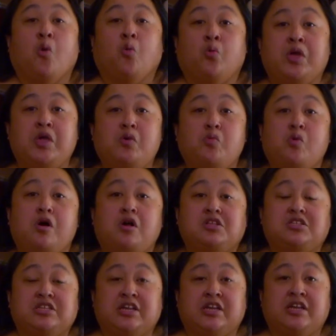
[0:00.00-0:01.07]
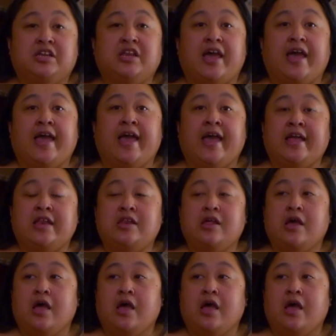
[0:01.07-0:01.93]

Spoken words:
We walked in and